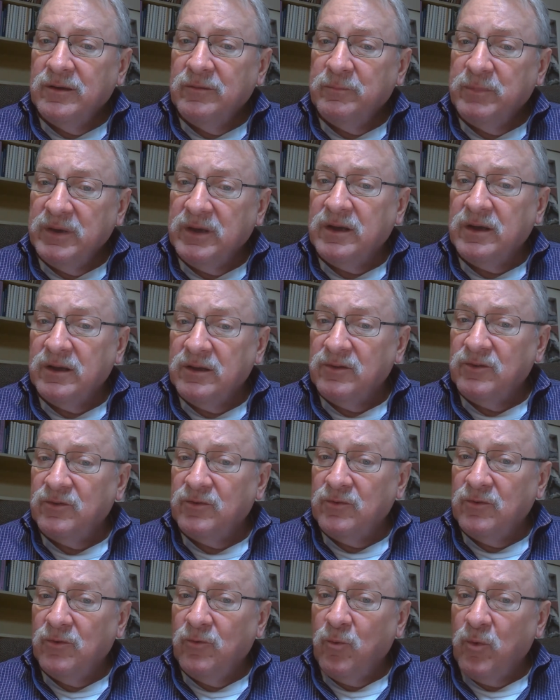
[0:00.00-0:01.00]
Because
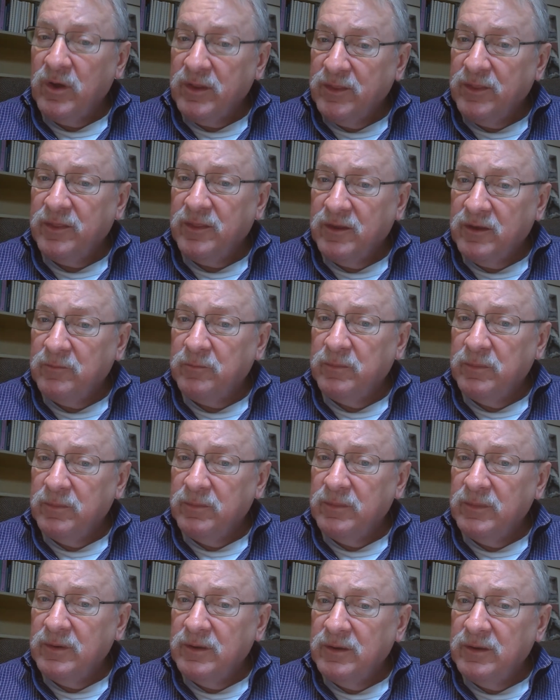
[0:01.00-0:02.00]
one thing
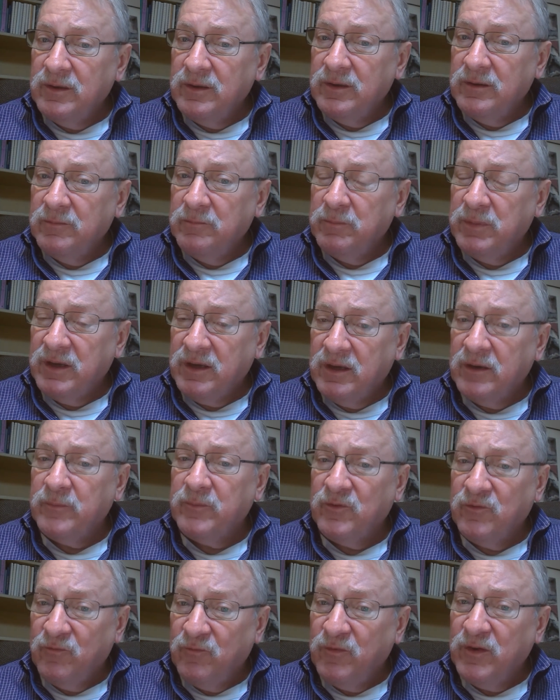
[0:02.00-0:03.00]
becomes
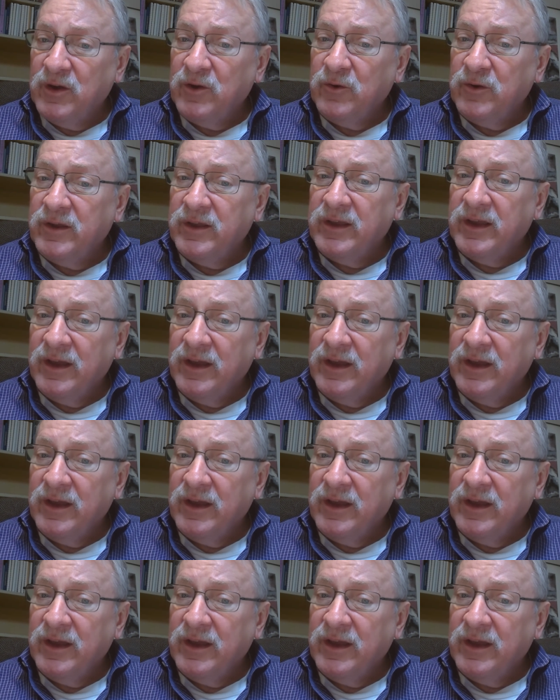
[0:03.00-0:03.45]
very